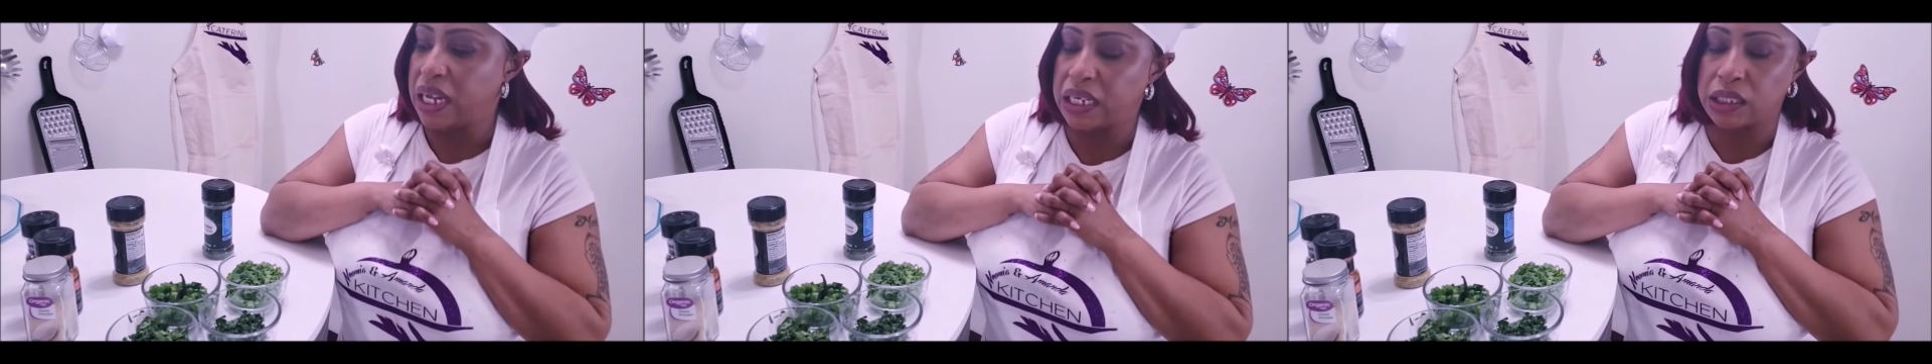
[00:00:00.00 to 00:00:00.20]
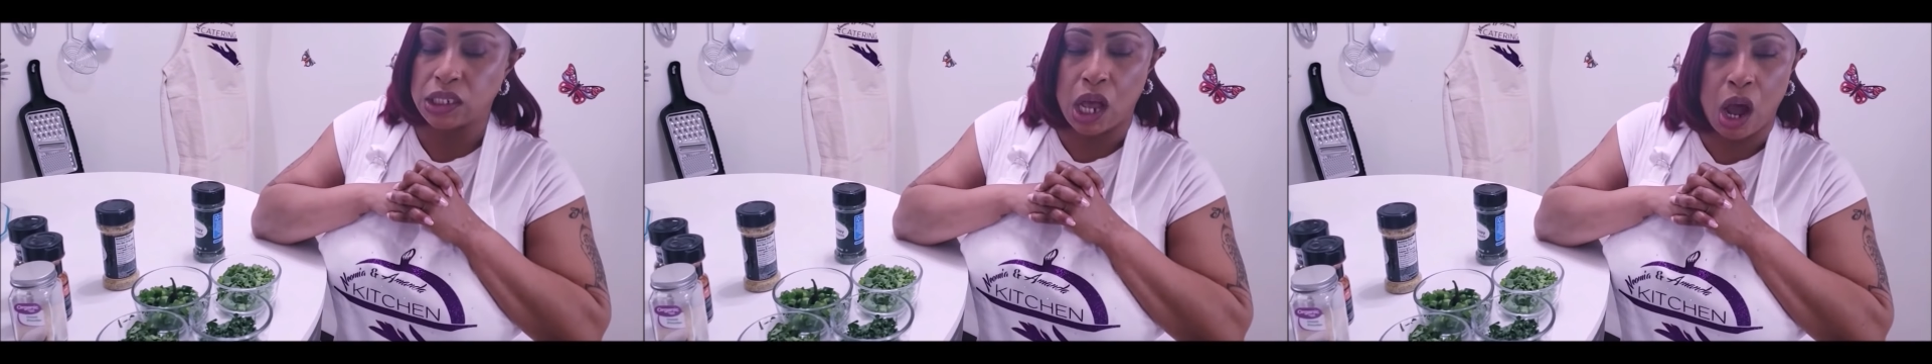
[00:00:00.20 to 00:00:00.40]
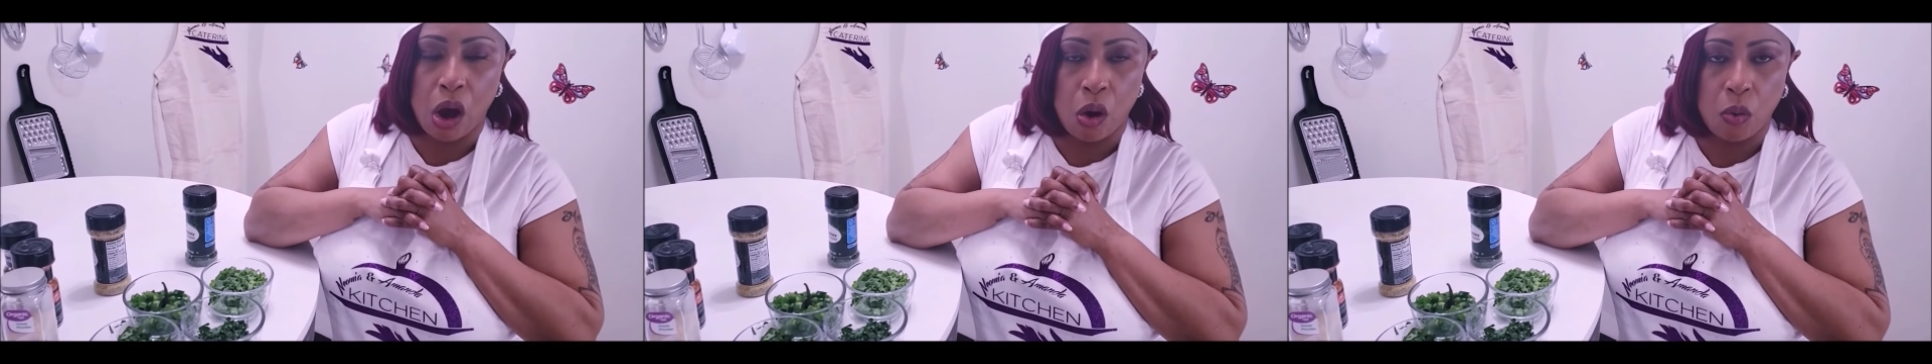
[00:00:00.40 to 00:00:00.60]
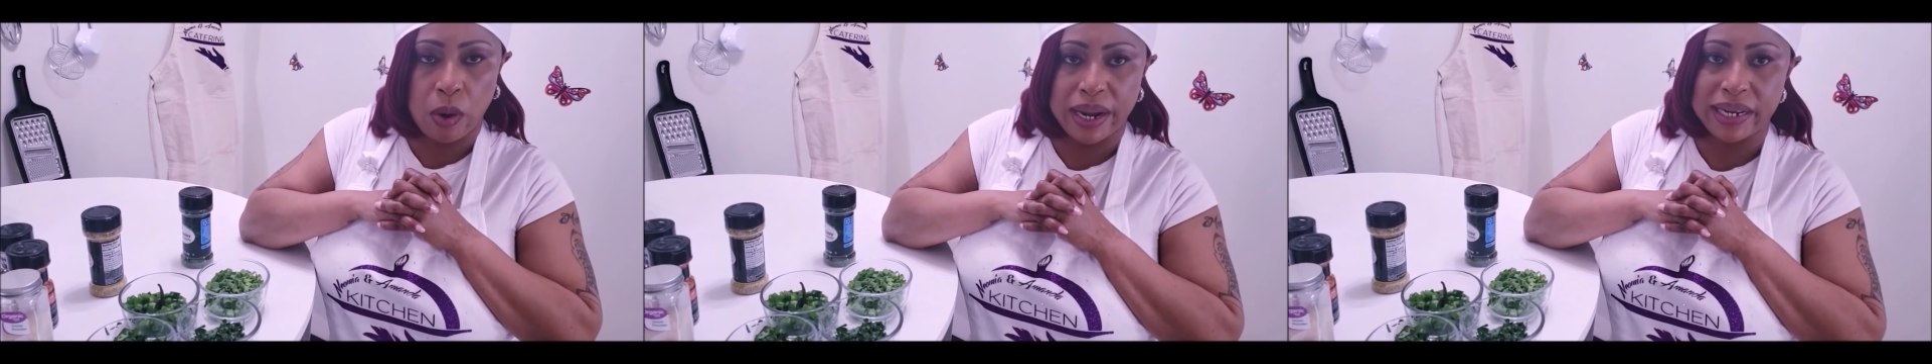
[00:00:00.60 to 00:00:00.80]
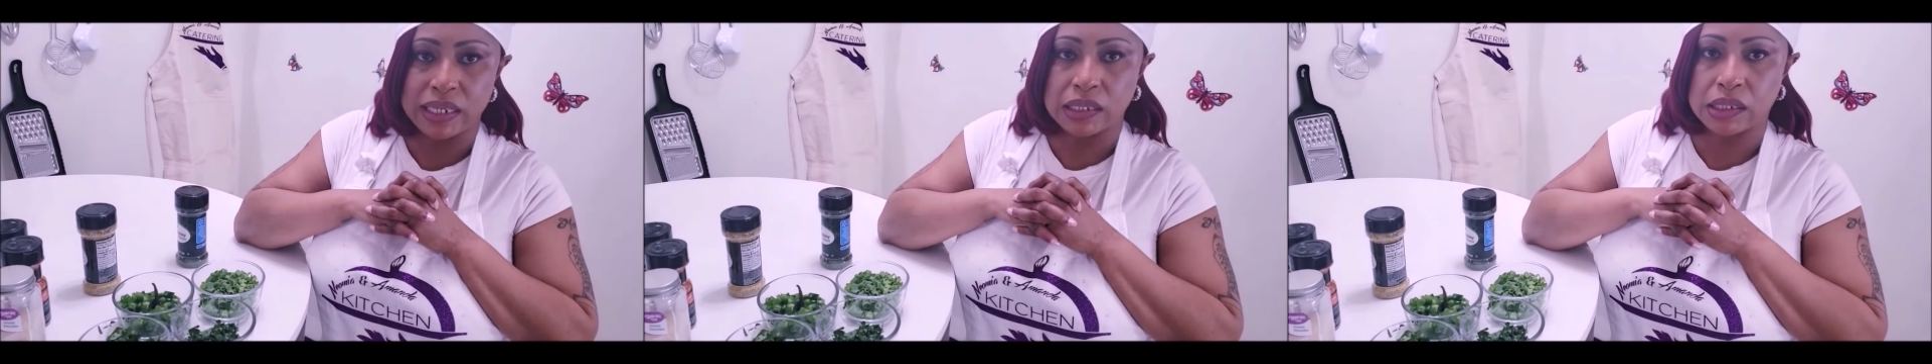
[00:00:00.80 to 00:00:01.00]
is
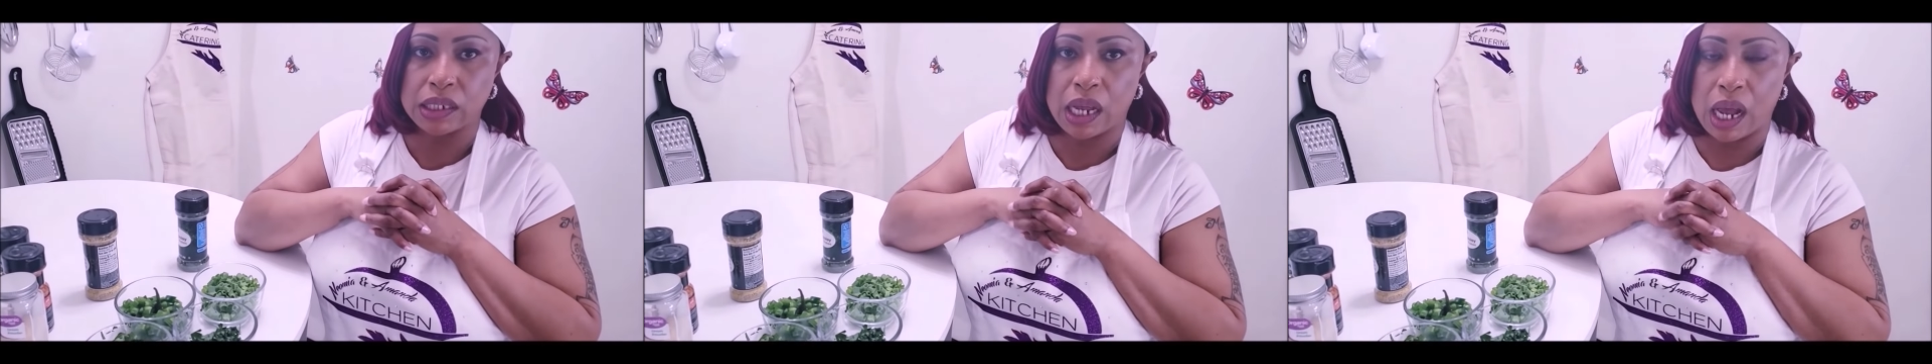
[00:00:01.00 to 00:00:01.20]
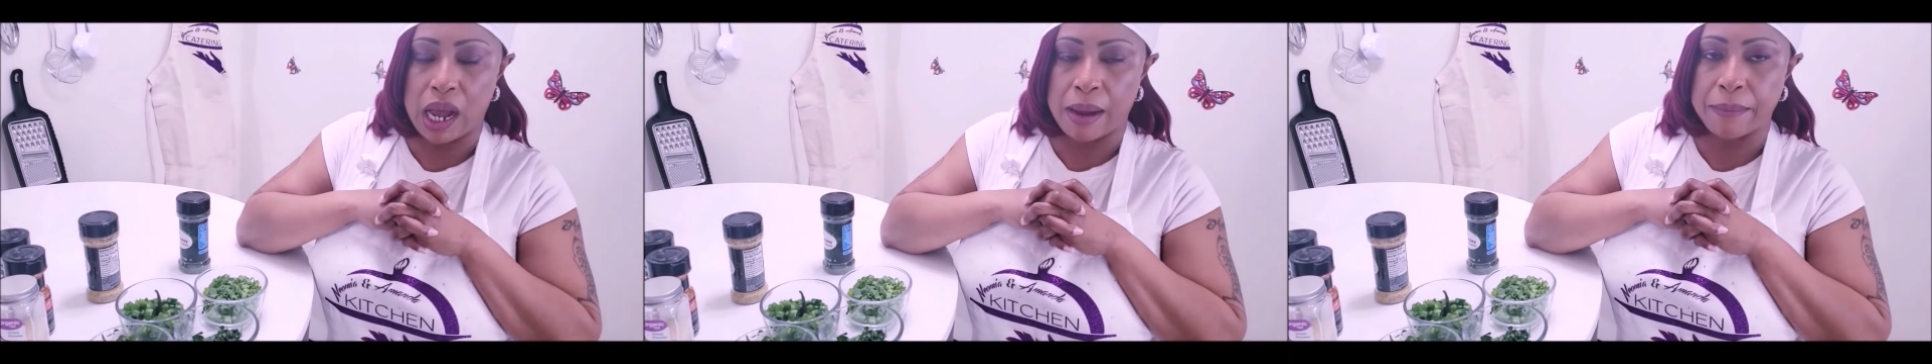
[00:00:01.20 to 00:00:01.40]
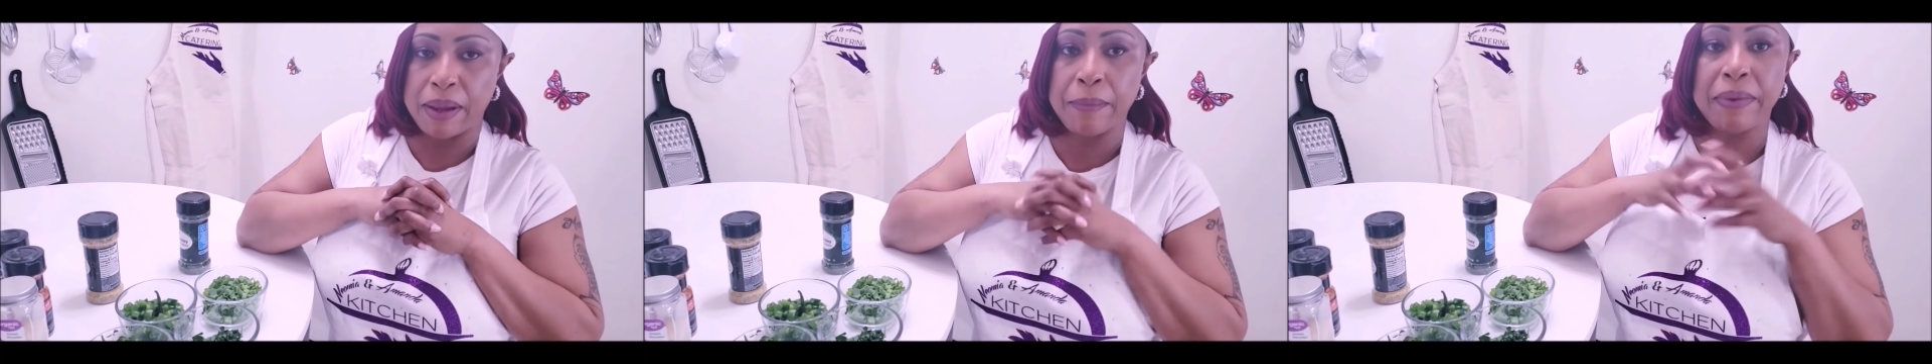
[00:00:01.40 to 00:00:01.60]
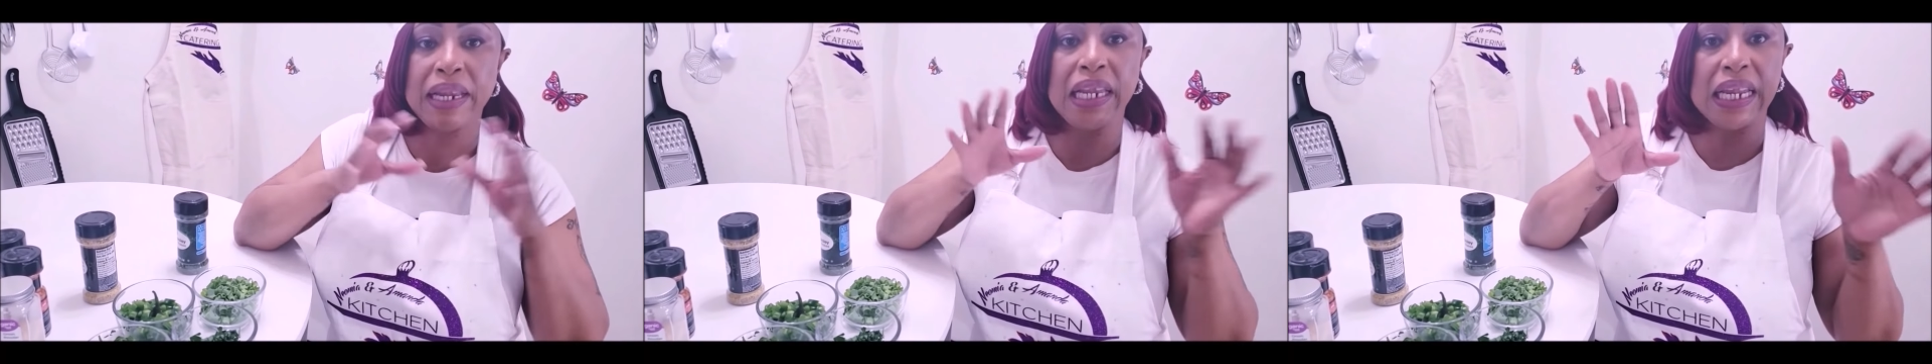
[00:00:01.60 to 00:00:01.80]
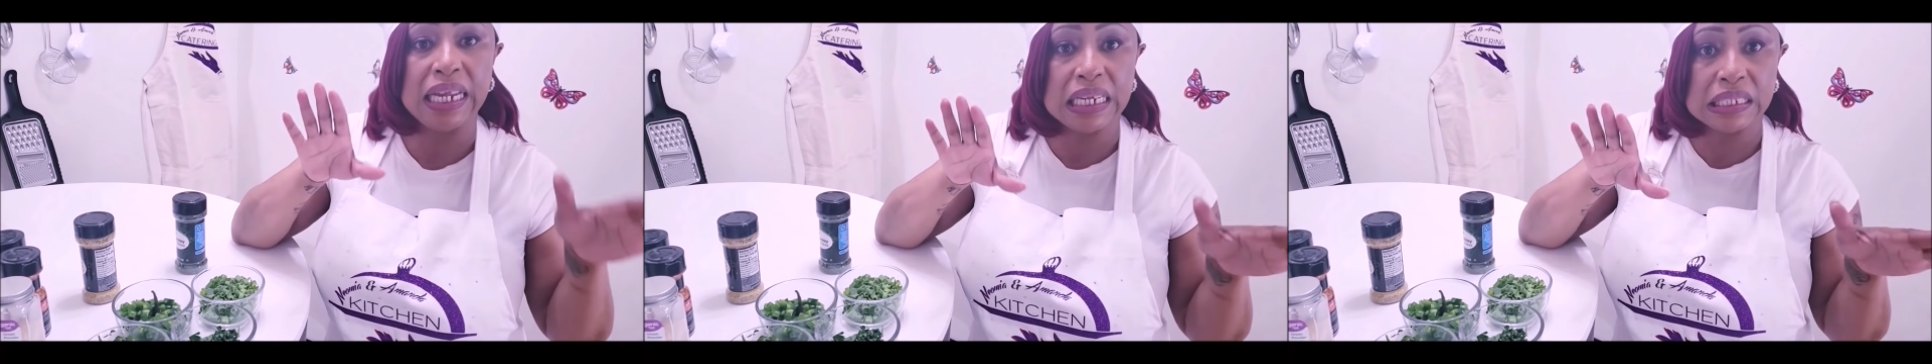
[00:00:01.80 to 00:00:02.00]
always
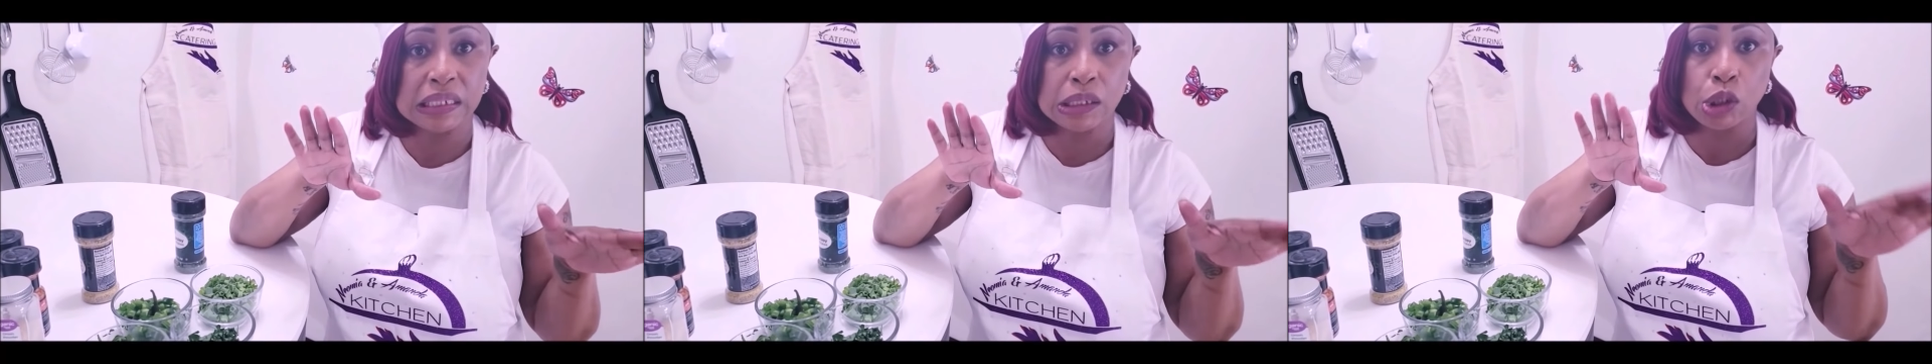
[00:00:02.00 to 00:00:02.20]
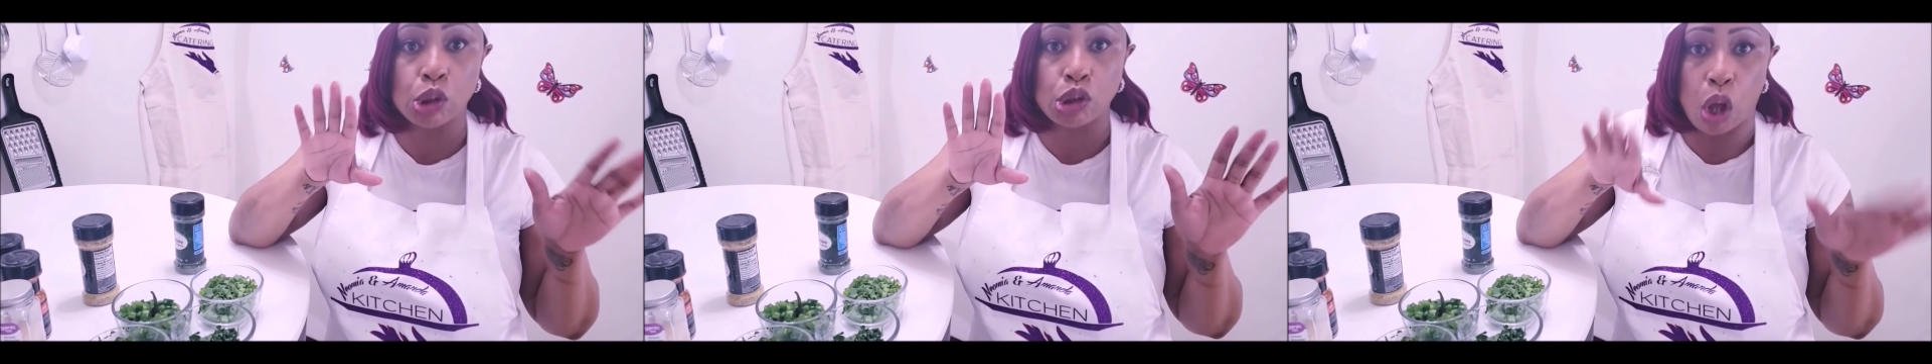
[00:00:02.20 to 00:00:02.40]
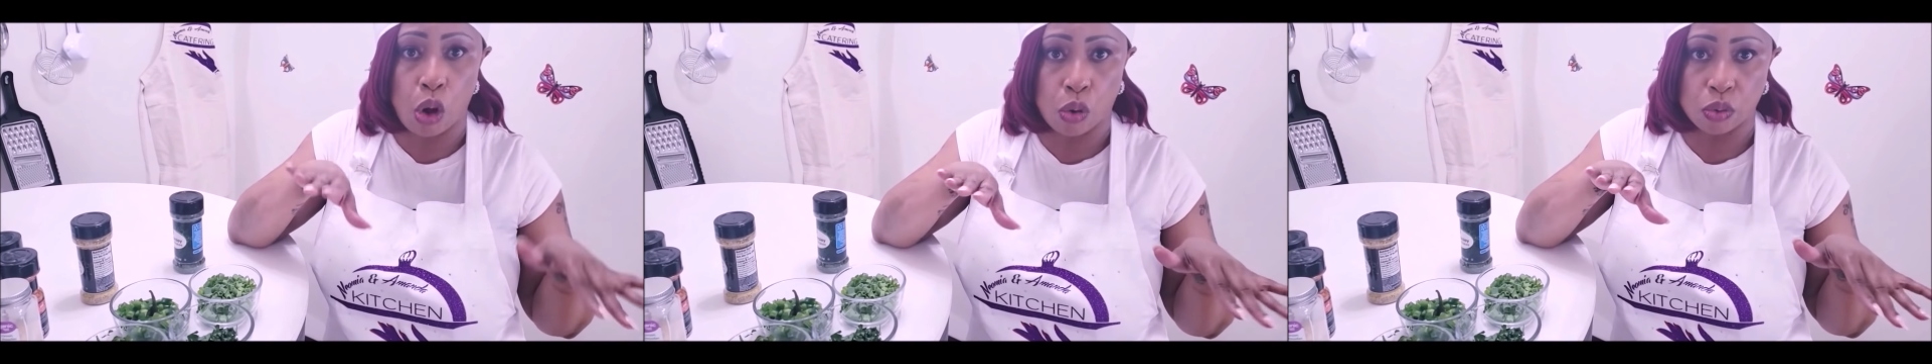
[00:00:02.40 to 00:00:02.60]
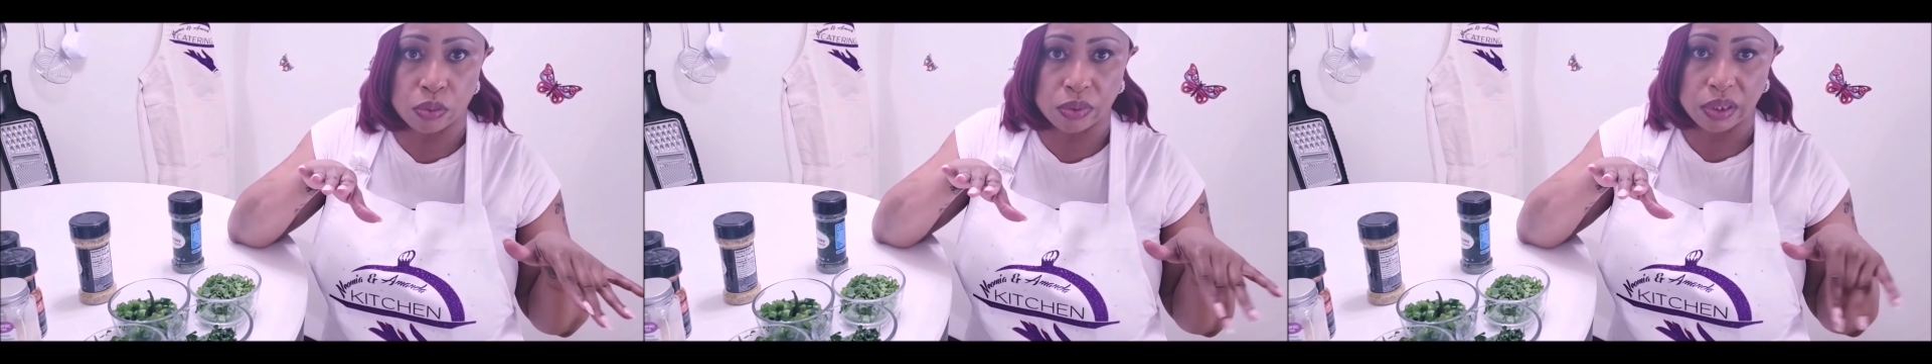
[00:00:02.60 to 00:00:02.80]
Himalayan salt.